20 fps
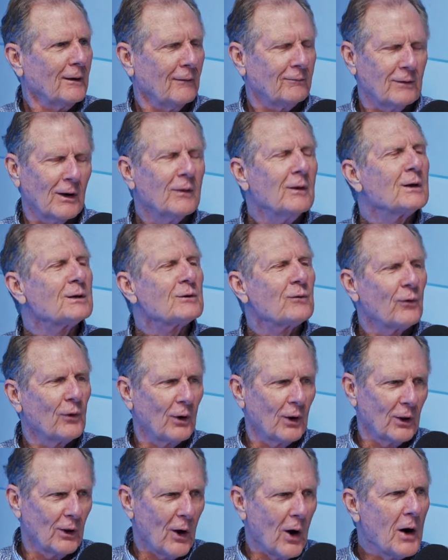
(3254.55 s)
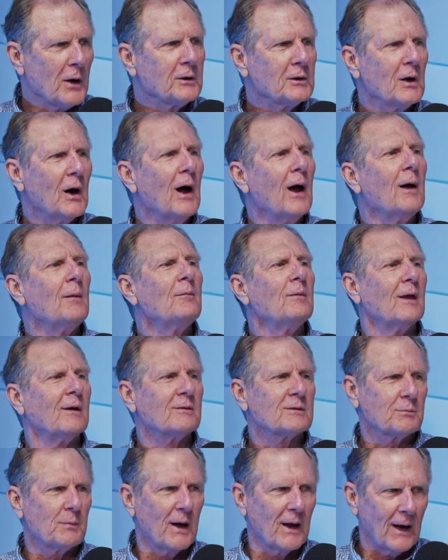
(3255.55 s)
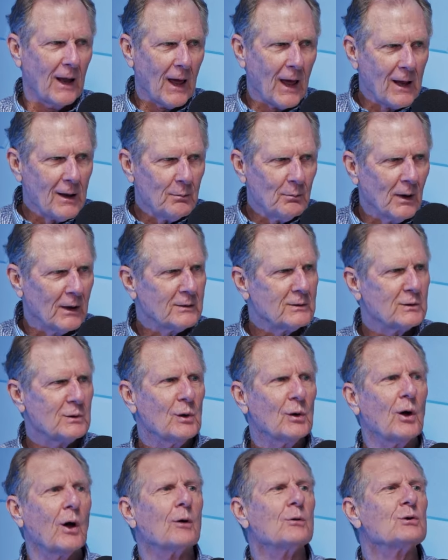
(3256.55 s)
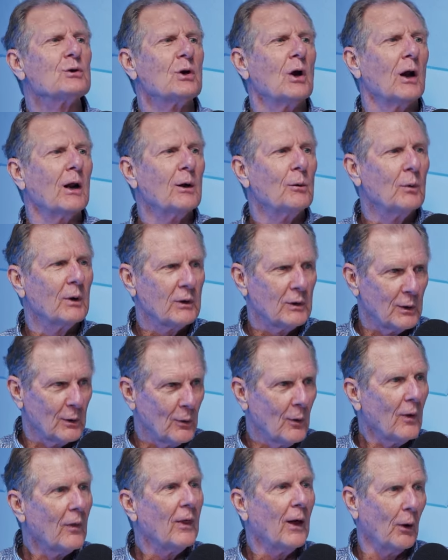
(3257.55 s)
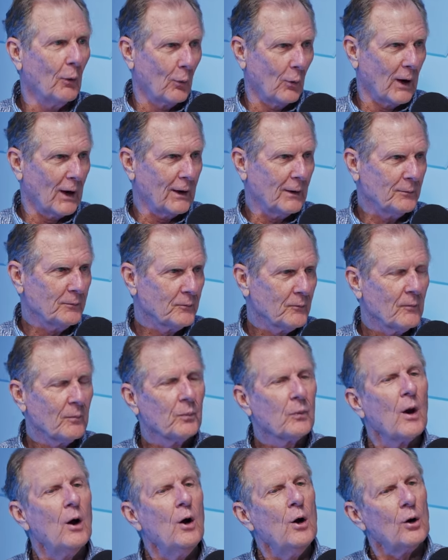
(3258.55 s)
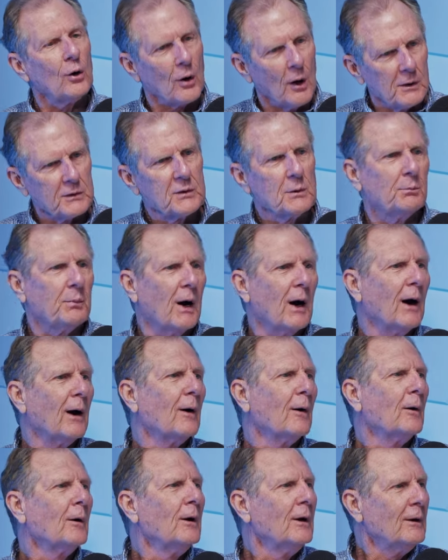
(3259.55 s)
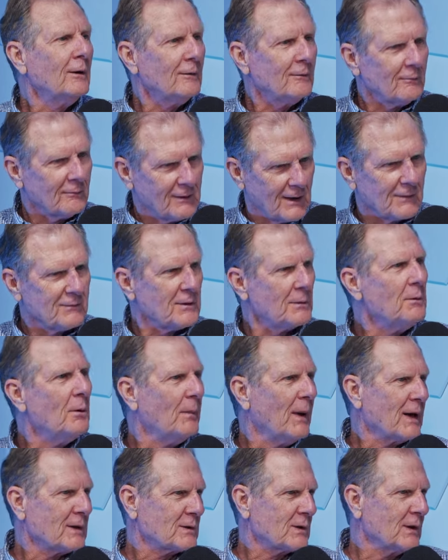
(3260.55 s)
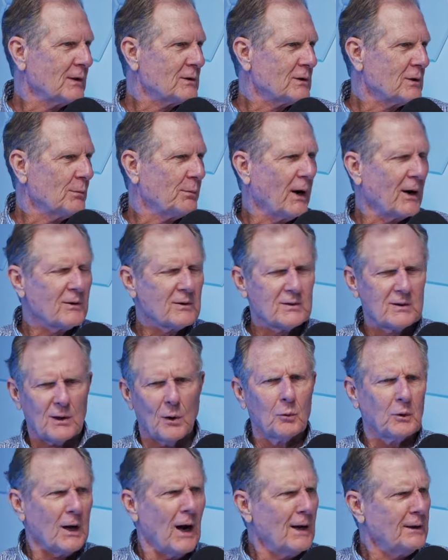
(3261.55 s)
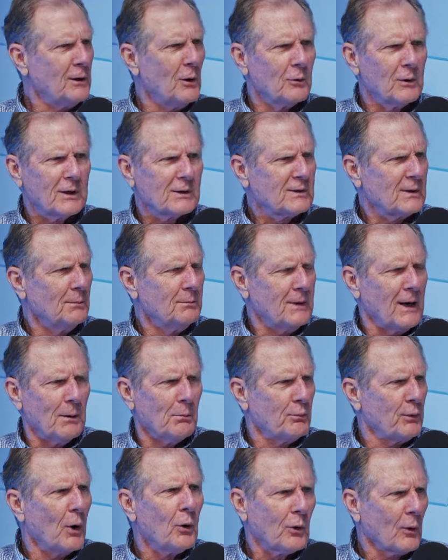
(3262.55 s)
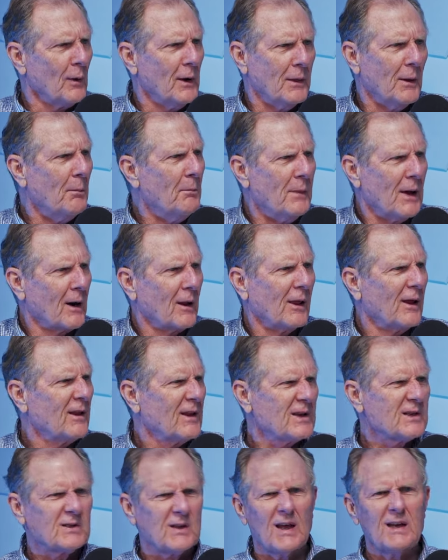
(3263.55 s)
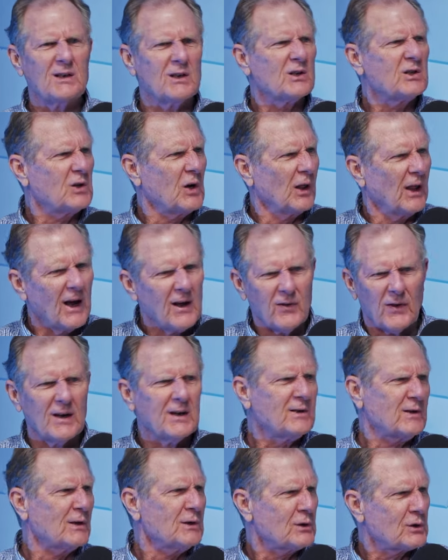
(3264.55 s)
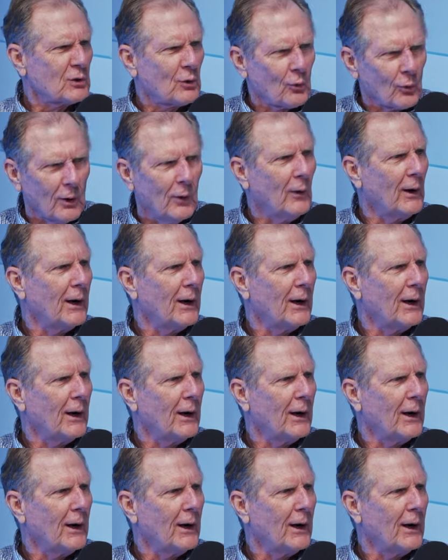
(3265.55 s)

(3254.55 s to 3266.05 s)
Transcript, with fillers: Yeah. Done this for a long time. They've spent 8 months negotiating with you. They'll wait. Yeah. Calls the buyer, gives them the message. The buyer says, oh God, don't get some damn broker in the middle of this. They just delay things and screw